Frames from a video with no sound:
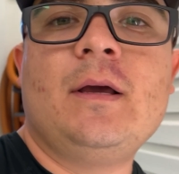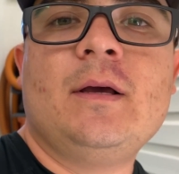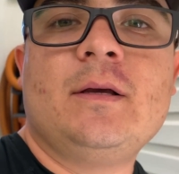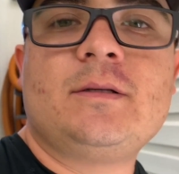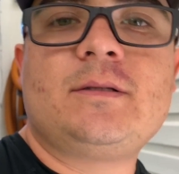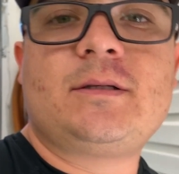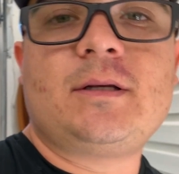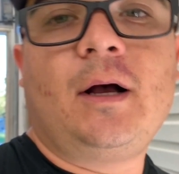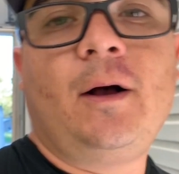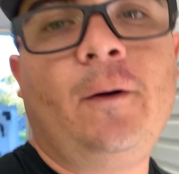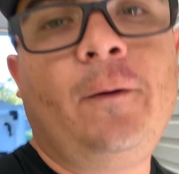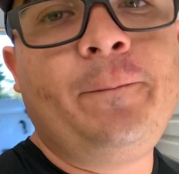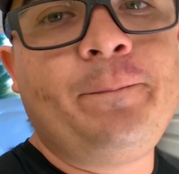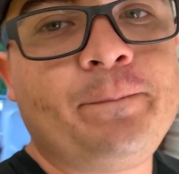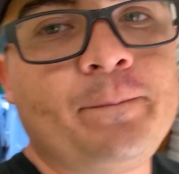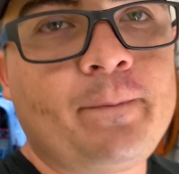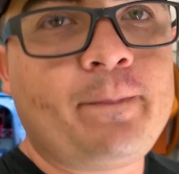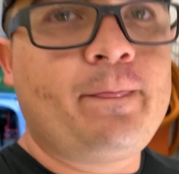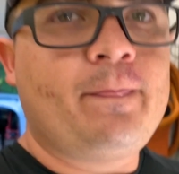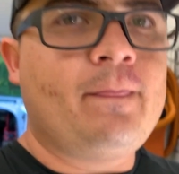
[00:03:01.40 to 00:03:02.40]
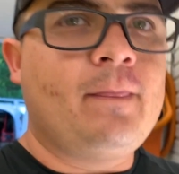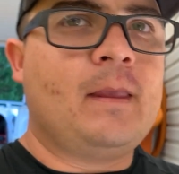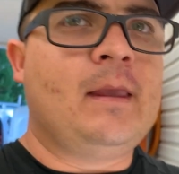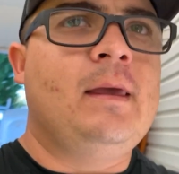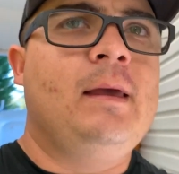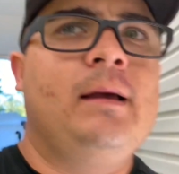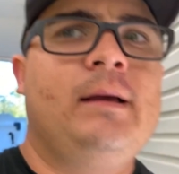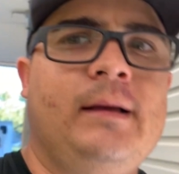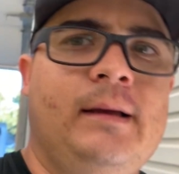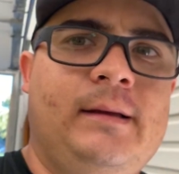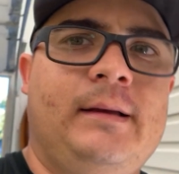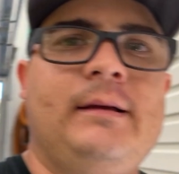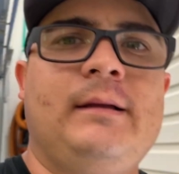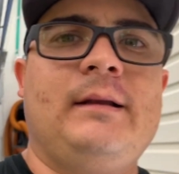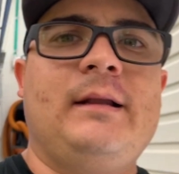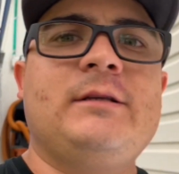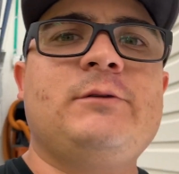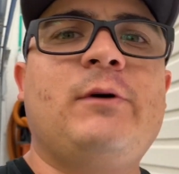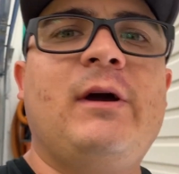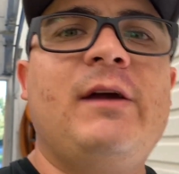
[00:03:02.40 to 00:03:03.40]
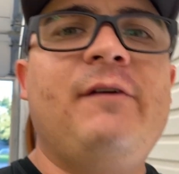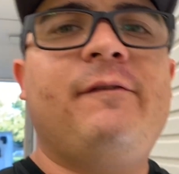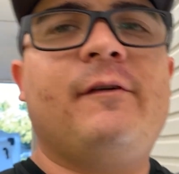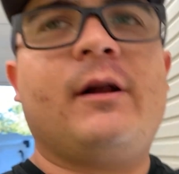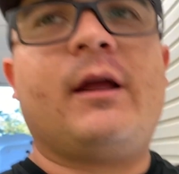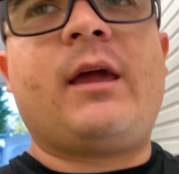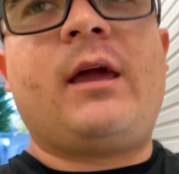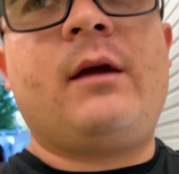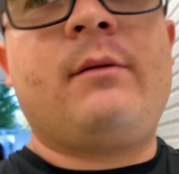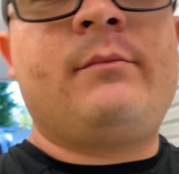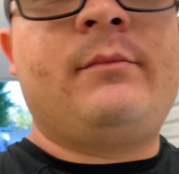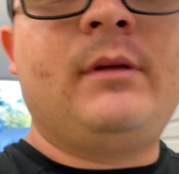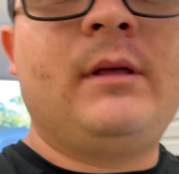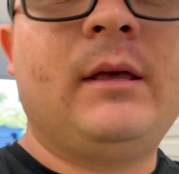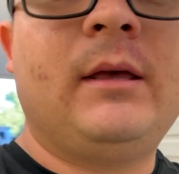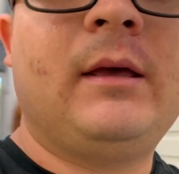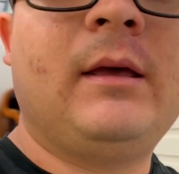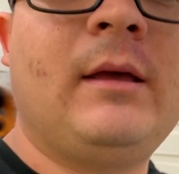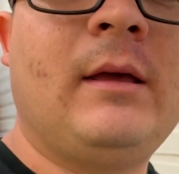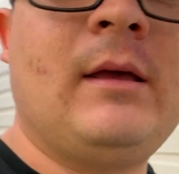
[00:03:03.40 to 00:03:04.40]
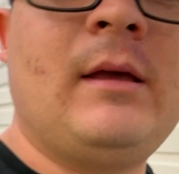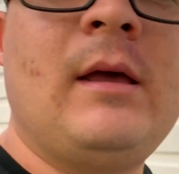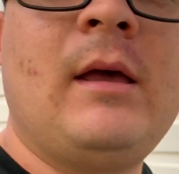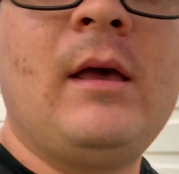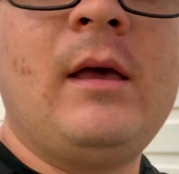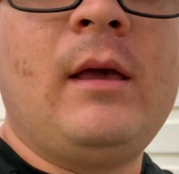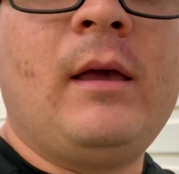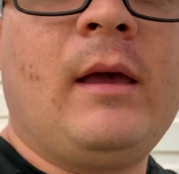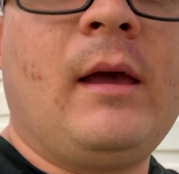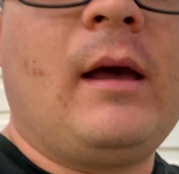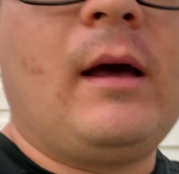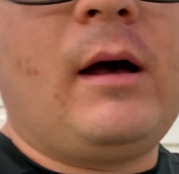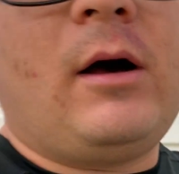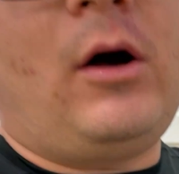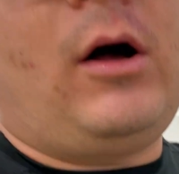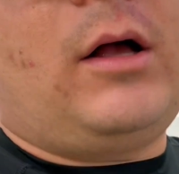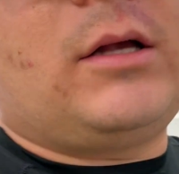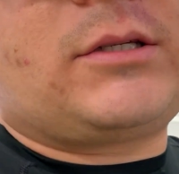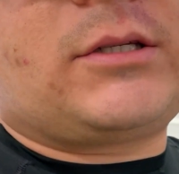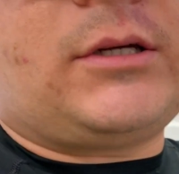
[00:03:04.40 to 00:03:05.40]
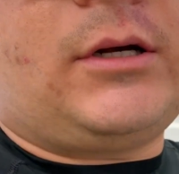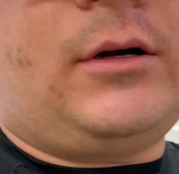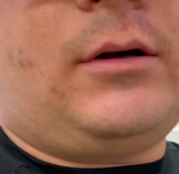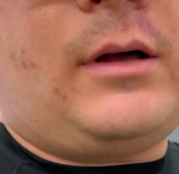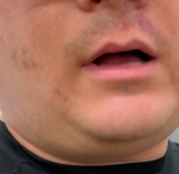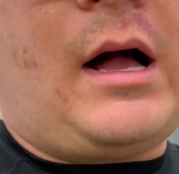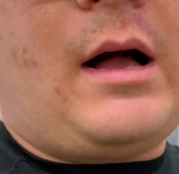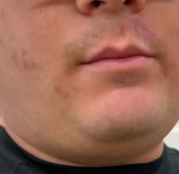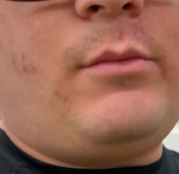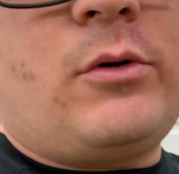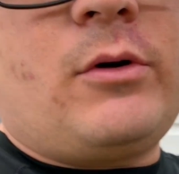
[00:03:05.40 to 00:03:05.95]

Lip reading: So let's wait for him. Also, I'm